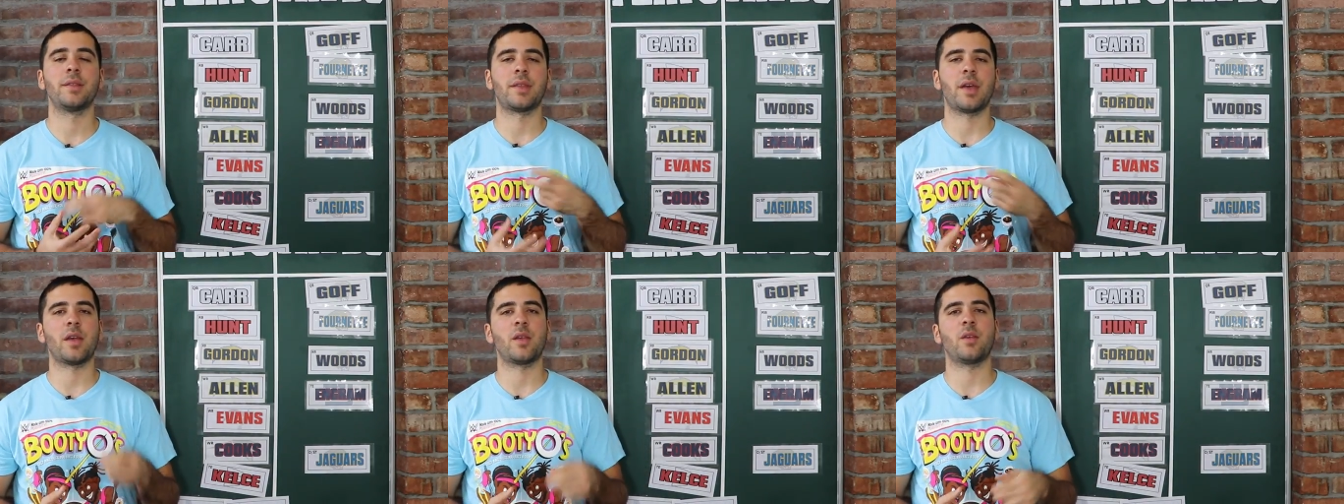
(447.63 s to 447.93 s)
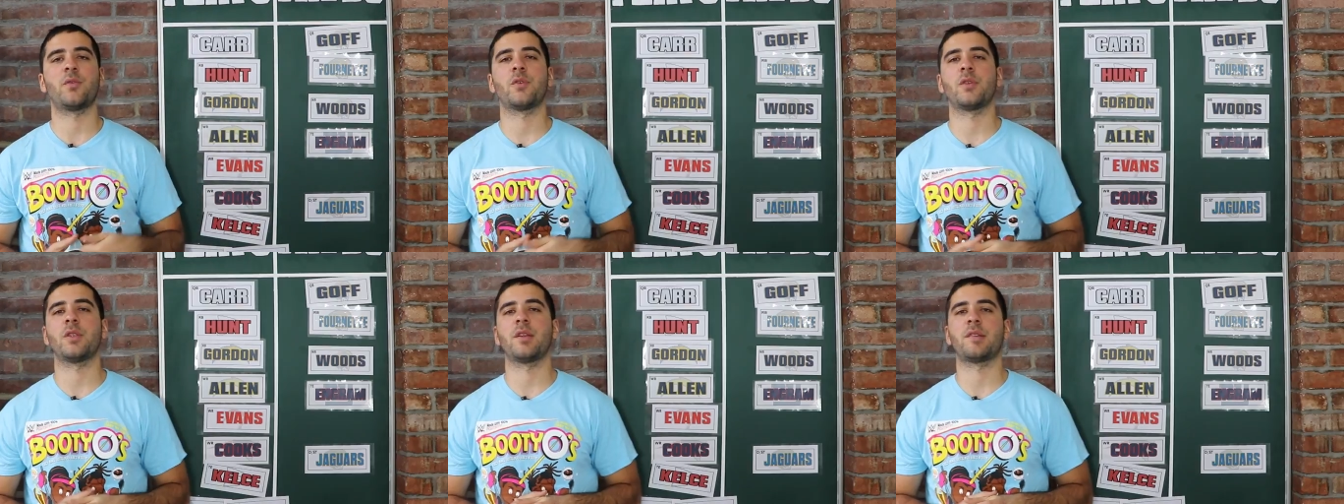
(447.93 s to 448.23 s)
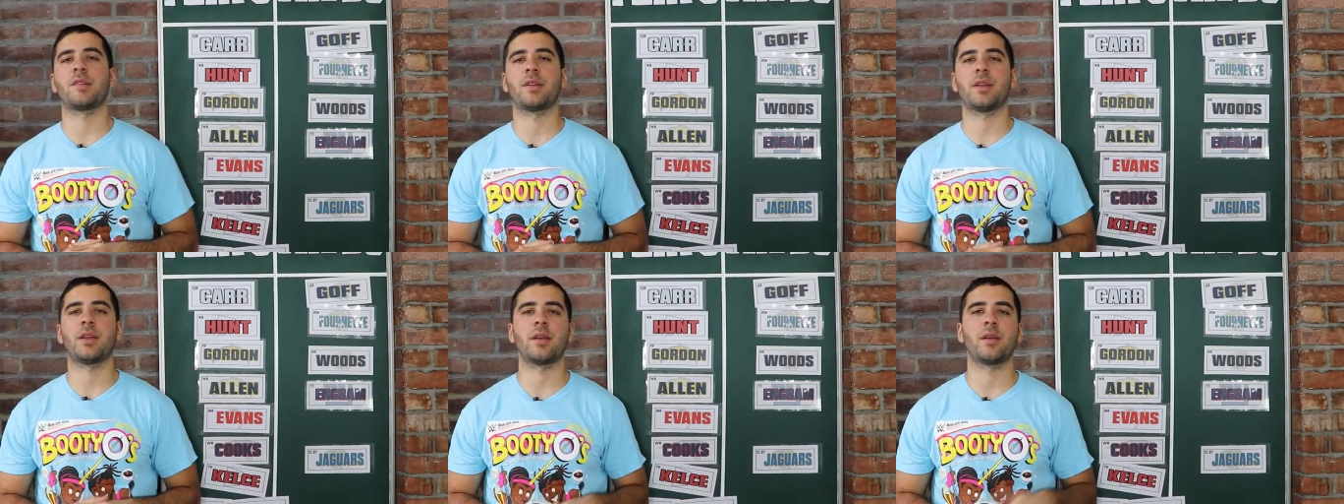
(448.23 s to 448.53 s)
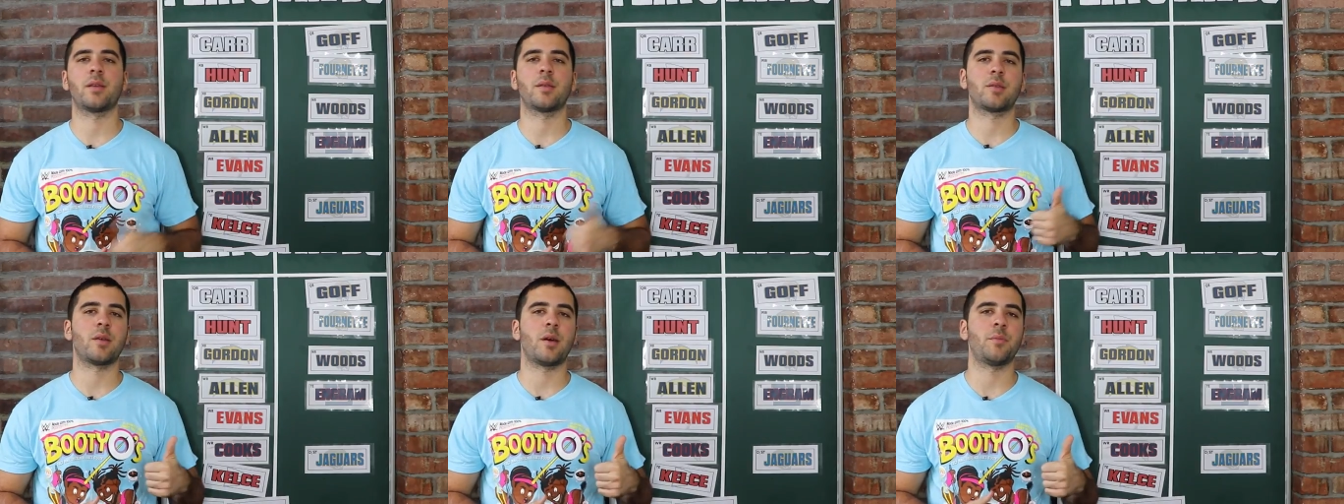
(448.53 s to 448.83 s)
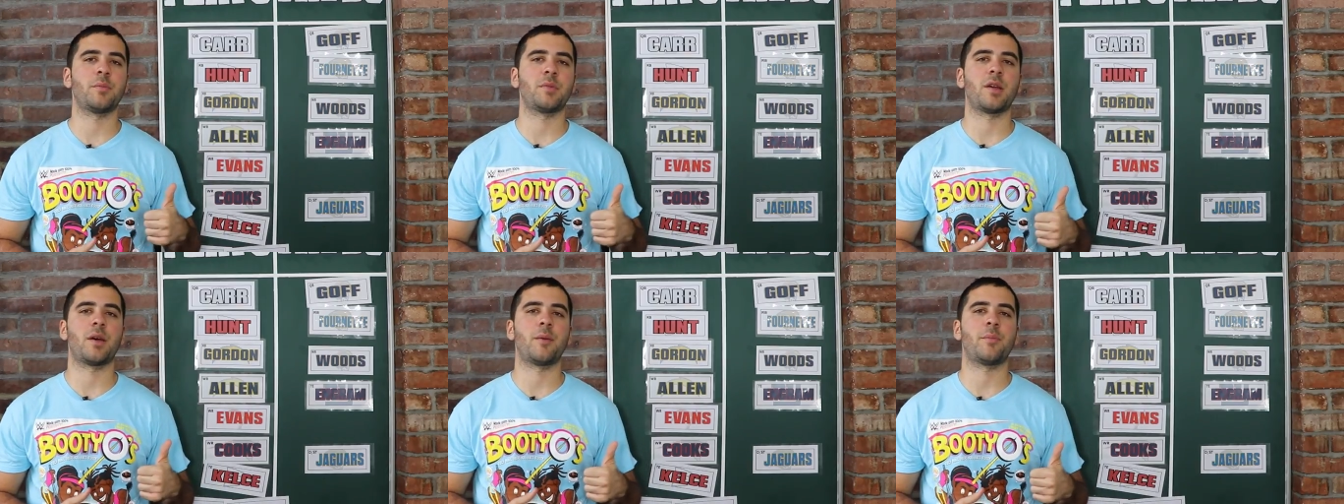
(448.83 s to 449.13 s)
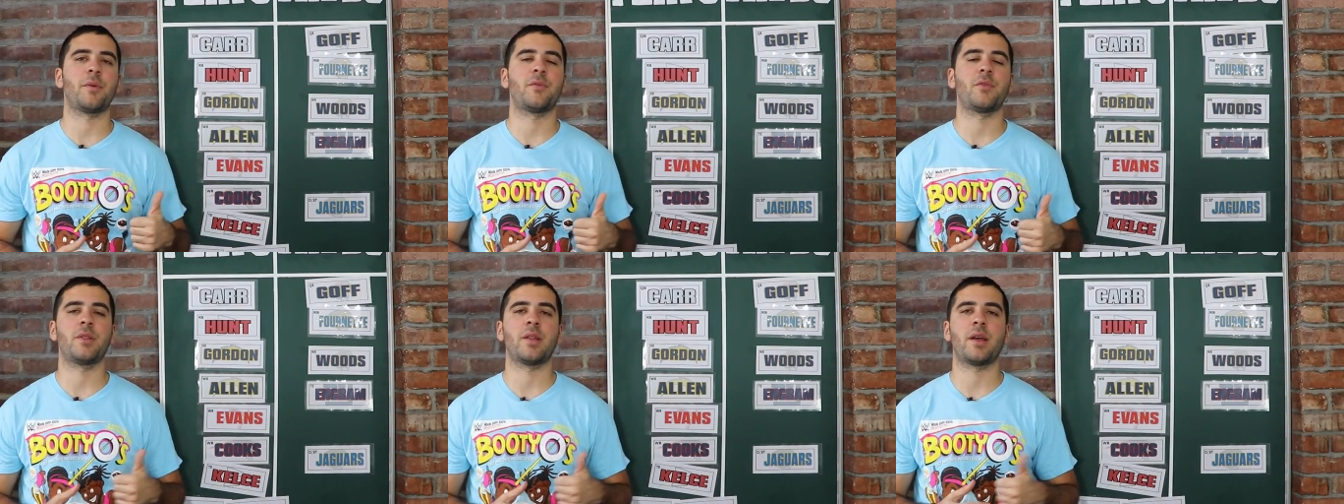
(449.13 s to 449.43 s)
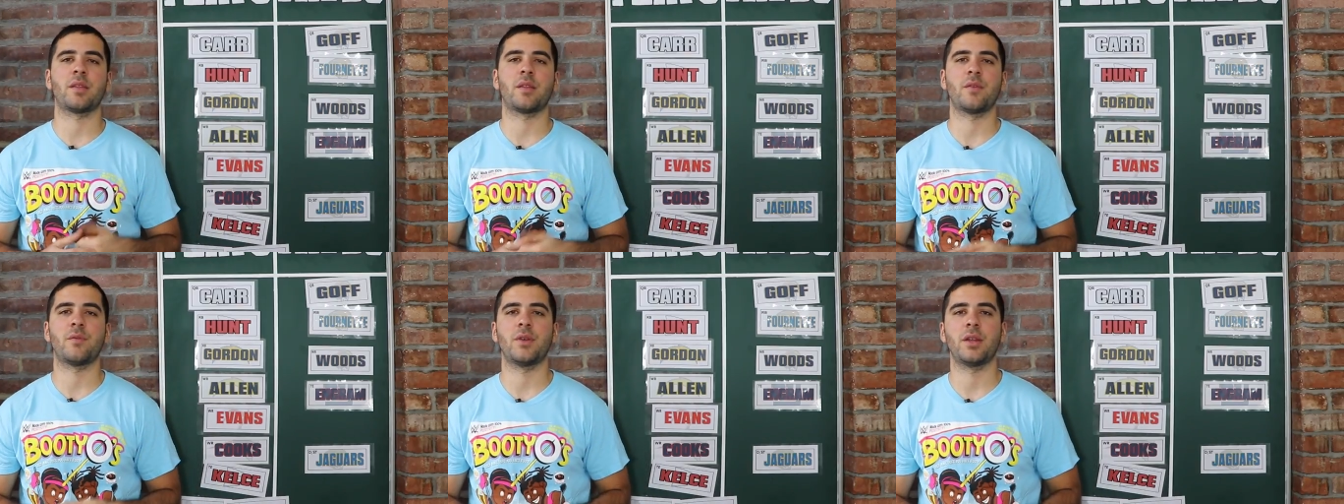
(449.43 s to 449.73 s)
Thank you for listening. Thumbs up if you
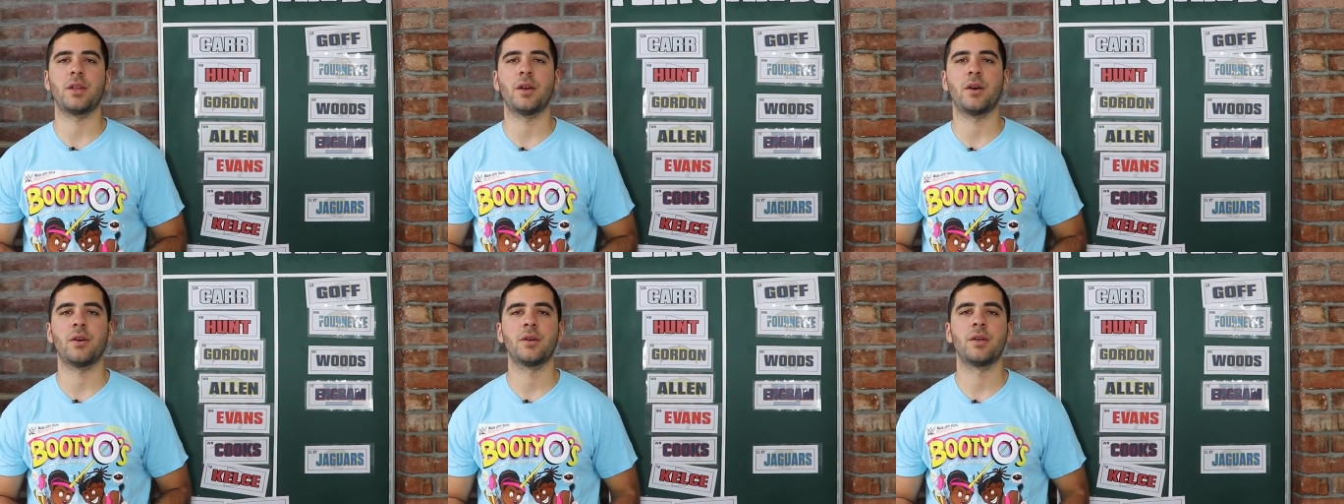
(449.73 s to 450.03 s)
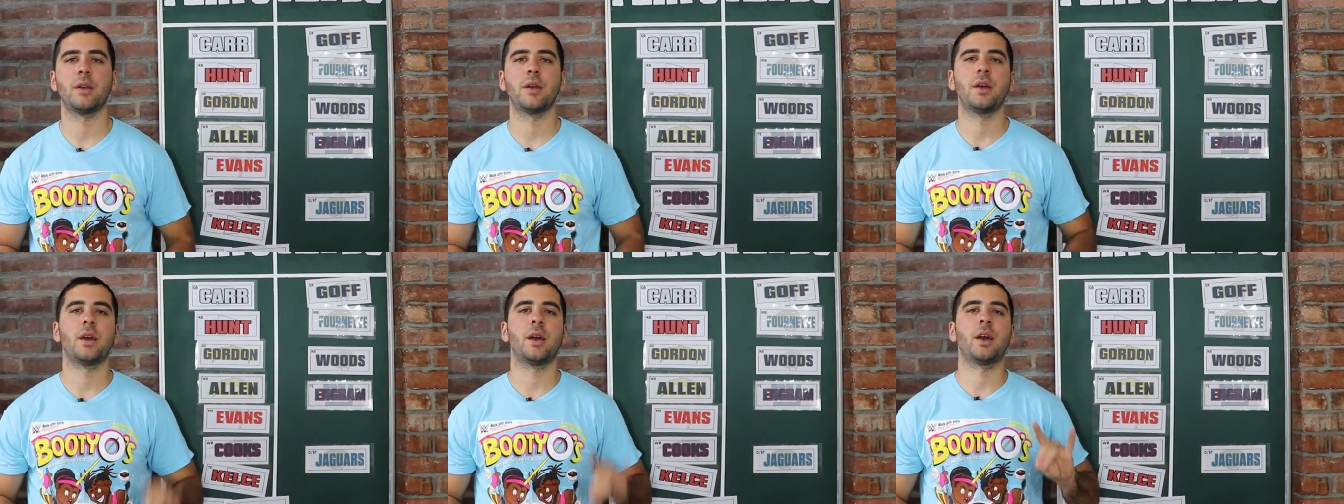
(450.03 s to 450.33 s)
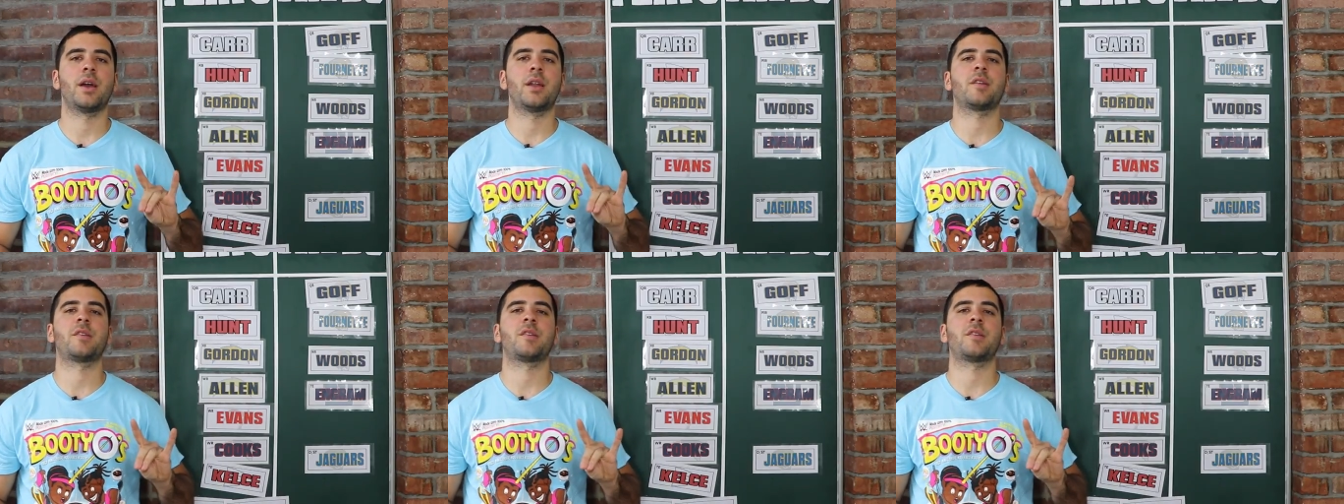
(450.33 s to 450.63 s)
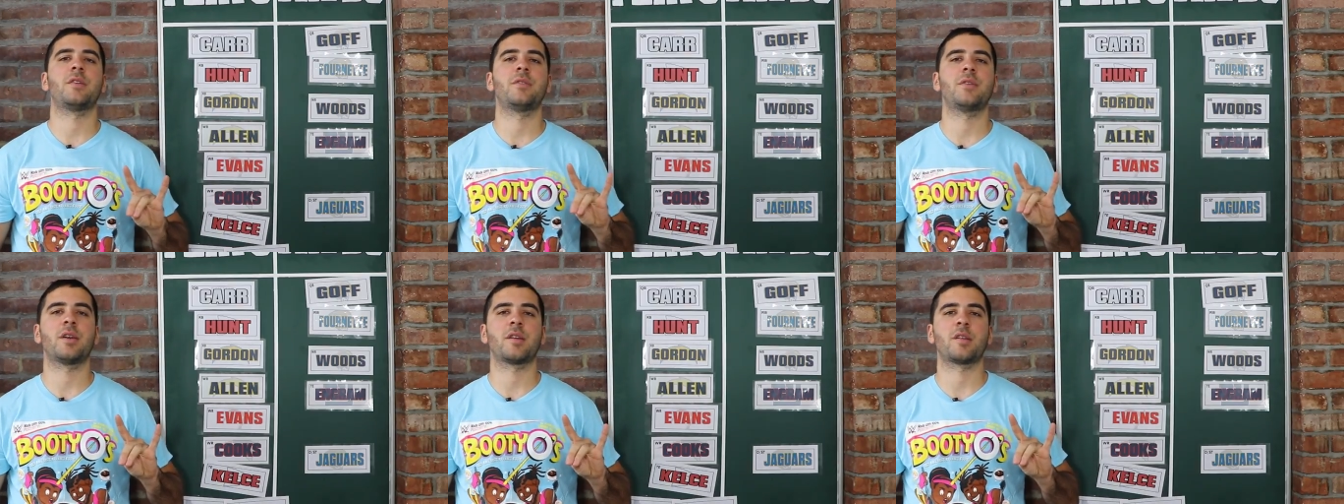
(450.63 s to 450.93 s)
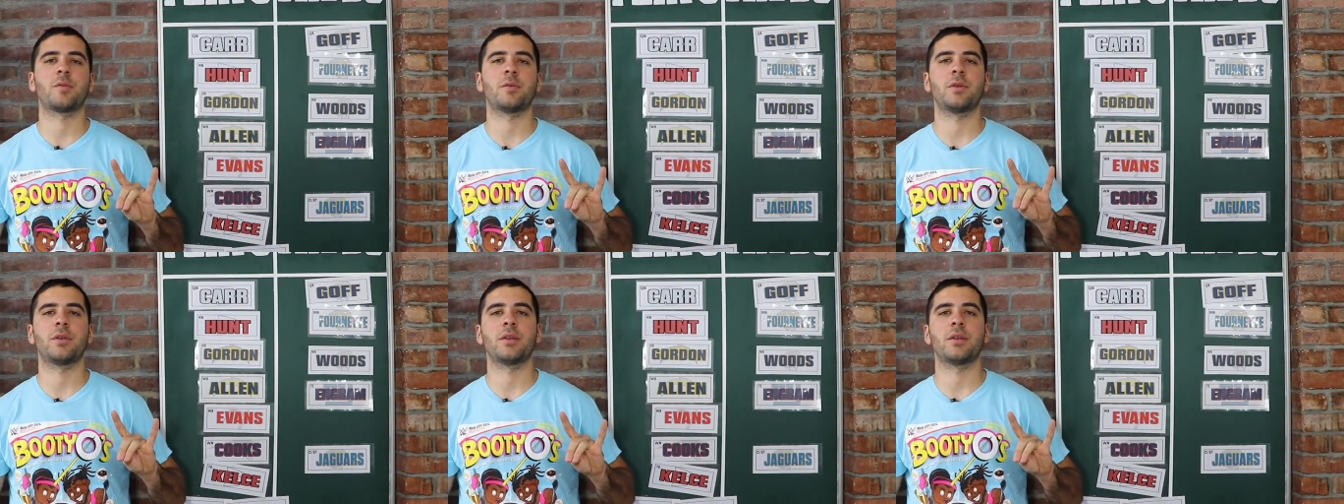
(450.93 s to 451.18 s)
like the video, and I'll see you next